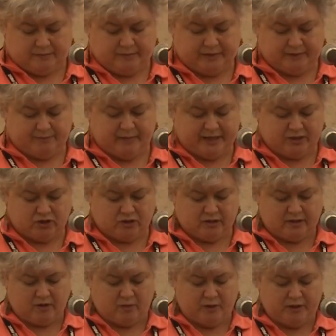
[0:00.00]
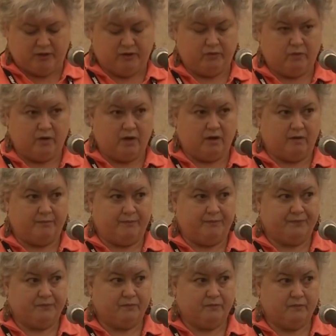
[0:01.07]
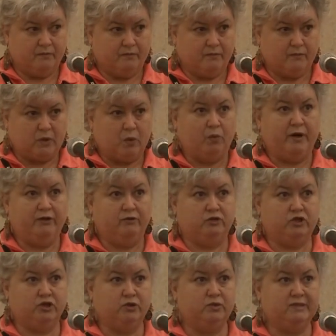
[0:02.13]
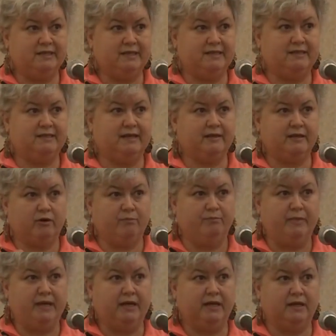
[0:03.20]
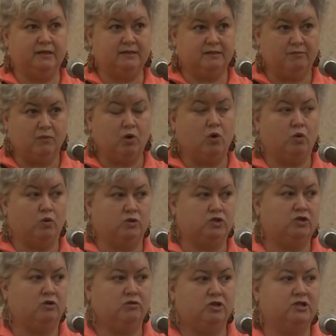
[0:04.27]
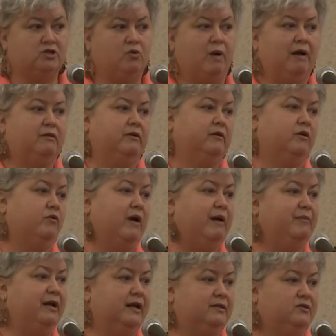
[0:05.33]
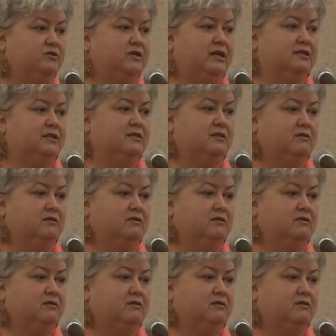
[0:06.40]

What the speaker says: But make sure that when you choose these, that they're meeting some goals. Don't just go out there and grab an exercise because